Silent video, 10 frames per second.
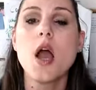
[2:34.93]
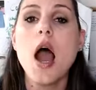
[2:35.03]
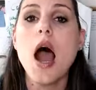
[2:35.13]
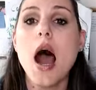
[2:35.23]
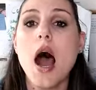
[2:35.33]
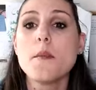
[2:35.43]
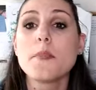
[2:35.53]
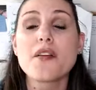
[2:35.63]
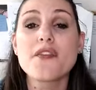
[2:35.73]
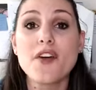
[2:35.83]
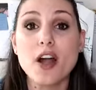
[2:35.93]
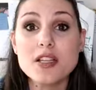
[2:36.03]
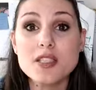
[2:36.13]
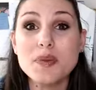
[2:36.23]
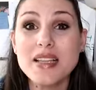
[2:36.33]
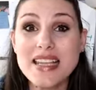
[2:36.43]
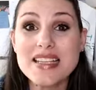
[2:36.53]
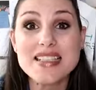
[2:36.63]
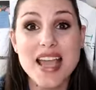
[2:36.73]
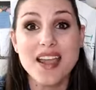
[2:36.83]
But first, please
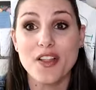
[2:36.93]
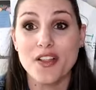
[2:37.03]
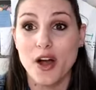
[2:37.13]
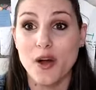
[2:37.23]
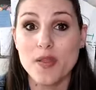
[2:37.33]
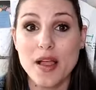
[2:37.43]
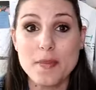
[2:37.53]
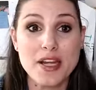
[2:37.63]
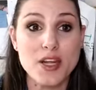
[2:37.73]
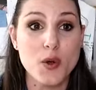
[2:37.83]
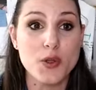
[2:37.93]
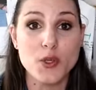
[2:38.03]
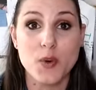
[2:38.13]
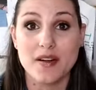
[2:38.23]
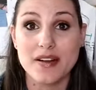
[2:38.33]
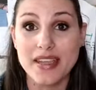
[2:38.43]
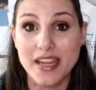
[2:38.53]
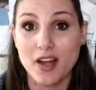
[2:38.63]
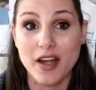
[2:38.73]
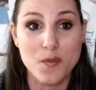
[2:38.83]
say hello. Let me know you are here
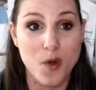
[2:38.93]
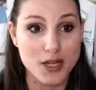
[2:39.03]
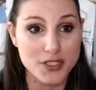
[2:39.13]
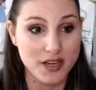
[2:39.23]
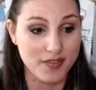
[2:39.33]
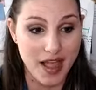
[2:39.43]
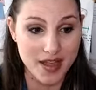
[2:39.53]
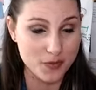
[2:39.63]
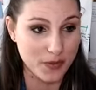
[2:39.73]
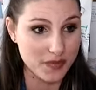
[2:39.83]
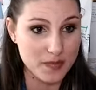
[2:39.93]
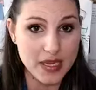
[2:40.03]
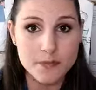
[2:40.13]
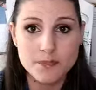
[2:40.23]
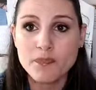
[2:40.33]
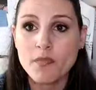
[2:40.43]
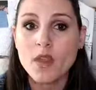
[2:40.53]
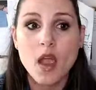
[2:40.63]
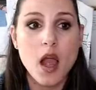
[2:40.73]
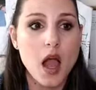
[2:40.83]
and watching live with me.
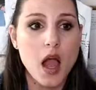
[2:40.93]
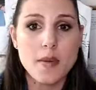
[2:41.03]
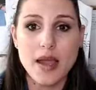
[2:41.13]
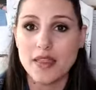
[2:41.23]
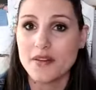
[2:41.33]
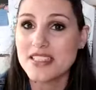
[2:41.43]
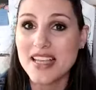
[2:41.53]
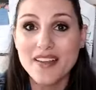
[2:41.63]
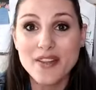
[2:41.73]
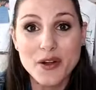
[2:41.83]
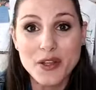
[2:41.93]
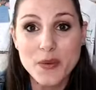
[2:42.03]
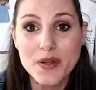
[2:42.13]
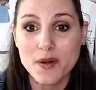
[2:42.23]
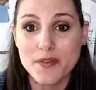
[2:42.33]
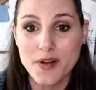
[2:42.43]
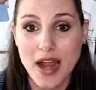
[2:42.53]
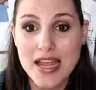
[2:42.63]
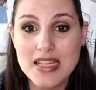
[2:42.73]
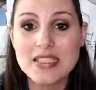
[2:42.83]
I'd love to say hello to you if we're
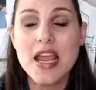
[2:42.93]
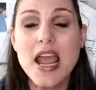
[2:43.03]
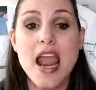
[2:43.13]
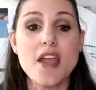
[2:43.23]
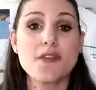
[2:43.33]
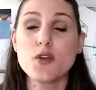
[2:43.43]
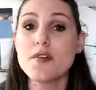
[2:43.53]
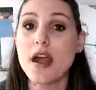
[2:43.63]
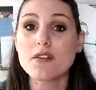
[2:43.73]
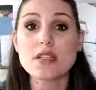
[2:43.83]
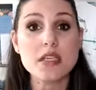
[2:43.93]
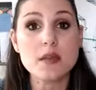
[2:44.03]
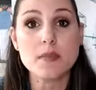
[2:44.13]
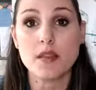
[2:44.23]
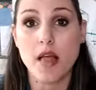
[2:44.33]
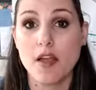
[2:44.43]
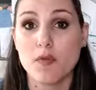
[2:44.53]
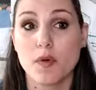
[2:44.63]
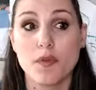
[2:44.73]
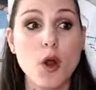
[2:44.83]
friends. If you've never seen me live
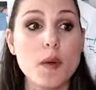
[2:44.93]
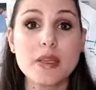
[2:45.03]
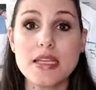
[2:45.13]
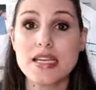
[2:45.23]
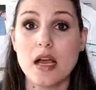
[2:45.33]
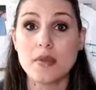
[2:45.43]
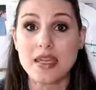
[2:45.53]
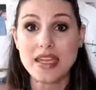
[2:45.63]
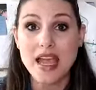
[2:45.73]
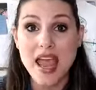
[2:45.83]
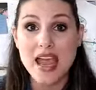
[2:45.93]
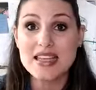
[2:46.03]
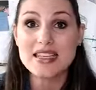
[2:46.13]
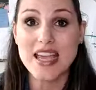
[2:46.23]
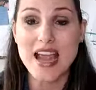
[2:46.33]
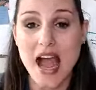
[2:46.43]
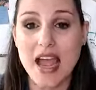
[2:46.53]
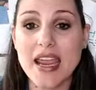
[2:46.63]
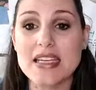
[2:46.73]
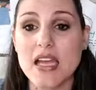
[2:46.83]
before, please say hi
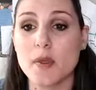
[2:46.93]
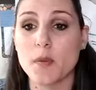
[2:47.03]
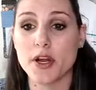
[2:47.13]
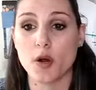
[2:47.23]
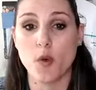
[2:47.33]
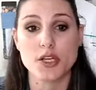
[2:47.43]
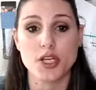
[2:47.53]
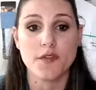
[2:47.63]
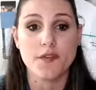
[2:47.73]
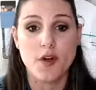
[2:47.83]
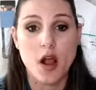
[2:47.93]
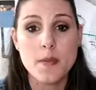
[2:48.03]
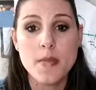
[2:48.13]
and tell me where you're watching from.